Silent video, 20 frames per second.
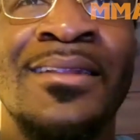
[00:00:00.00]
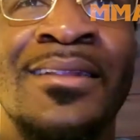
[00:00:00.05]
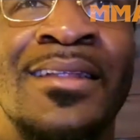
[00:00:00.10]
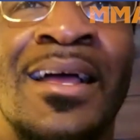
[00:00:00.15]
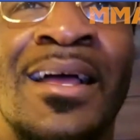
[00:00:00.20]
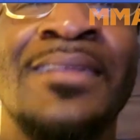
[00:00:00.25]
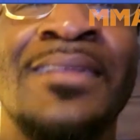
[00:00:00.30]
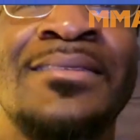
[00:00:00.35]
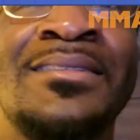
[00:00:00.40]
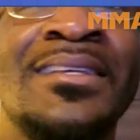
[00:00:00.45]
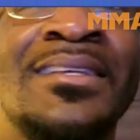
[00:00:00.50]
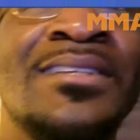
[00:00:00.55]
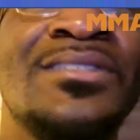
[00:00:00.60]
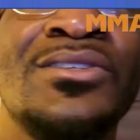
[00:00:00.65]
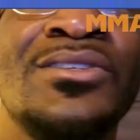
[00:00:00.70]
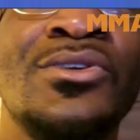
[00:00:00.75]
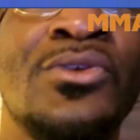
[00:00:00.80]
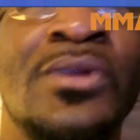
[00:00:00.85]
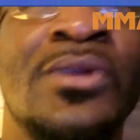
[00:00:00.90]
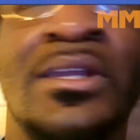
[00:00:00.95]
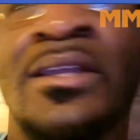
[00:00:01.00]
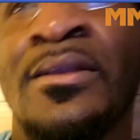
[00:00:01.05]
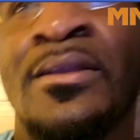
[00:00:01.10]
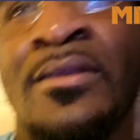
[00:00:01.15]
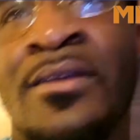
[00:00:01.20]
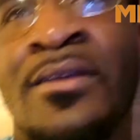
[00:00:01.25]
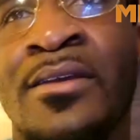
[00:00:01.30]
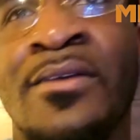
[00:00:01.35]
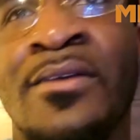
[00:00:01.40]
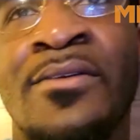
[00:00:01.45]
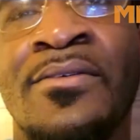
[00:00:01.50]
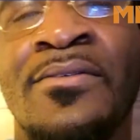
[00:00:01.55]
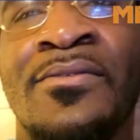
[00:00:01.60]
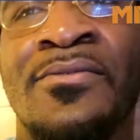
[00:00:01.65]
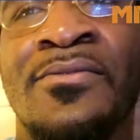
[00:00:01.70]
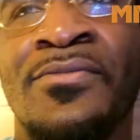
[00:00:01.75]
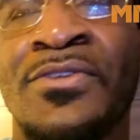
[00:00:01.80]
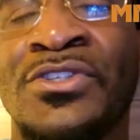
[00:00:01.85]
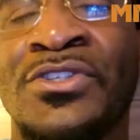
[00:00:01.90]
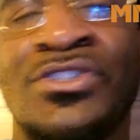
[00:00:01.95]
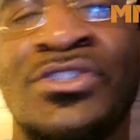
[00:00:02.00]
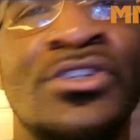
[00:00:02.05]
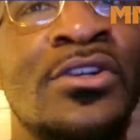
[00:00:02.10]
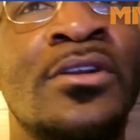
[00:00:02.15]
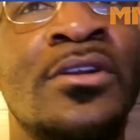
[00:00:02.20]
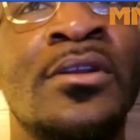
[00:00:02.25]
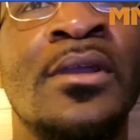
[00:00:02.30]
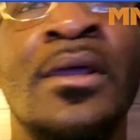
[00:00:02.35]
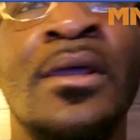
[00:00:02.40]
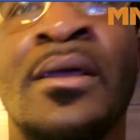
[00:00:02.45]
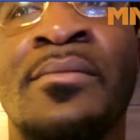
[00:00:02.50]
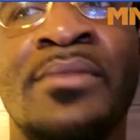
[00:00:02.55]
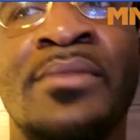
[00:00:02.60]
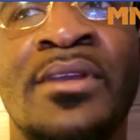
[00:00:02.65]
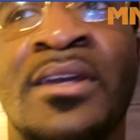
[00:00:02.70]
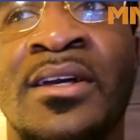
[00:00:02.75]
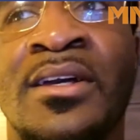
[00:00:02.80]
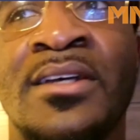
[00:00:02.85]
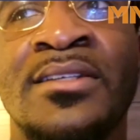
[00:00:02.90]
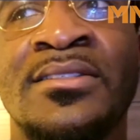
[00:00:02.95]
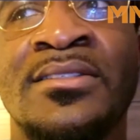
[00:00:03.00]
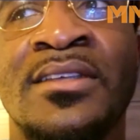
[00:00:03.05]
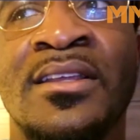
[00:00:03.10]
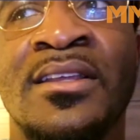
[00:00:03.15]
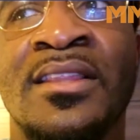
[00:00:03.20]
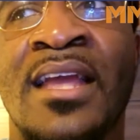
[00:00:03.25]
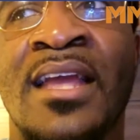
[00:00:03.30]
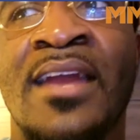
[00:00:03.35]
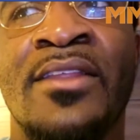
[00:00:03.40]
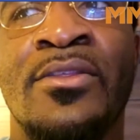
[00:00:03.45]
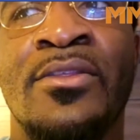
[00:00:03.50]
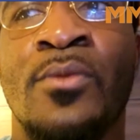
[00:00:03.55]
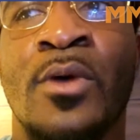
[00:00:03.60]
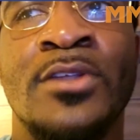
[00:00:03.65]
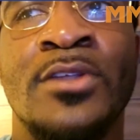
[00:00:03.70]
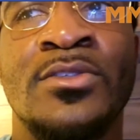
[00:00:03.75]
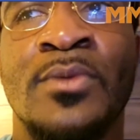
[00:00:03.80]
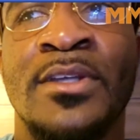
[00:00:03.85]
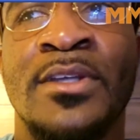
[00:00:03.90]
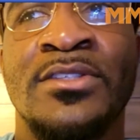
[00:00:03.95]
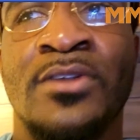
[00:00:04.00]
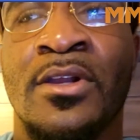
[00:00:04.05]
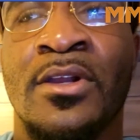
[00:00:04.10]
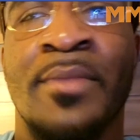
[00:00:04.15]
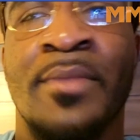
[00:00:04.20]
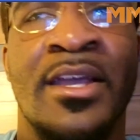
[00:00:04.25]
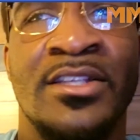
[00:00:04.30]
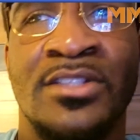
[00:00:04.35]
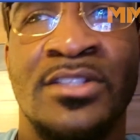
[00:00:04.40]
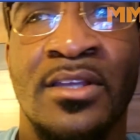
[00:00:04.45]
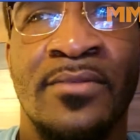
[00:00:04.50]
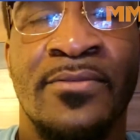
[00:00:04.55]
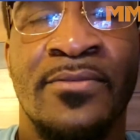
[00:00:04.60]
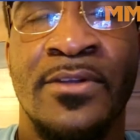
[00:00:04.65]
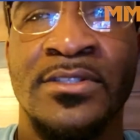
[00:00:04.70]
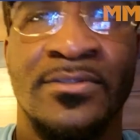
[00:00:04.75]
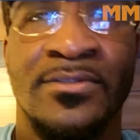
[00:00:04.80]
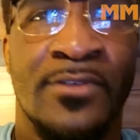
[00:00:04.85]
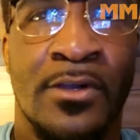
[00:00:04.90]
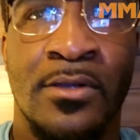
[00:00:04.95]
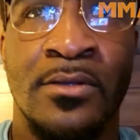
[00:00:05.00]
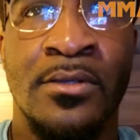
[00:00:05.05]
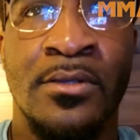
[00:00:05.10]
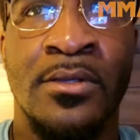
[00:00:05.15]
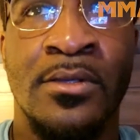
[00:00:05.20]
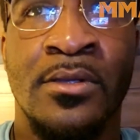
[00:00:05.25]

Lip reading: I disagree for sure, because a lot of the welterweights are already matched up, first of all.